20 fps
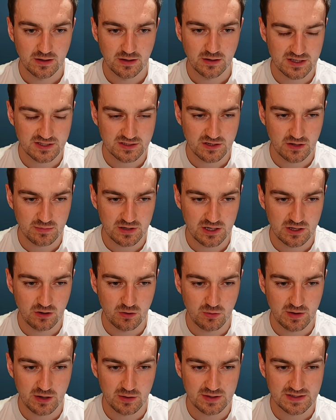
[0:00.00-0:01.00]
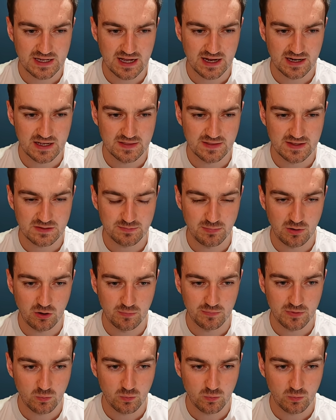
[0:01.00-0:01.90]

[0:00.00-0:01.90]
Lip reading: Let's come here. We're now attacking this pawn.